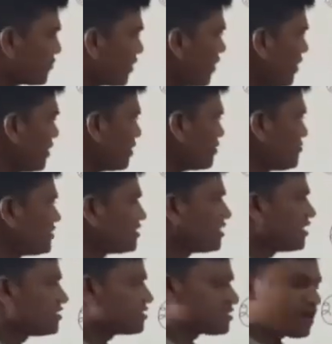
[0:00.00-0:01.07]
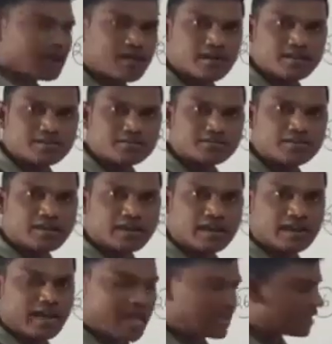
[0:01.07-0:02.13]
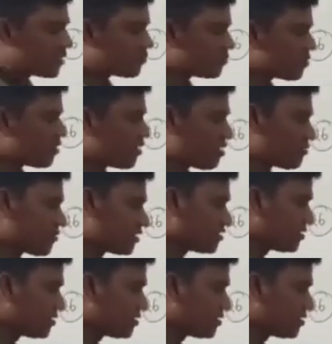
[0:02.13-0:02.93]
there. Here which lens according to the diagram?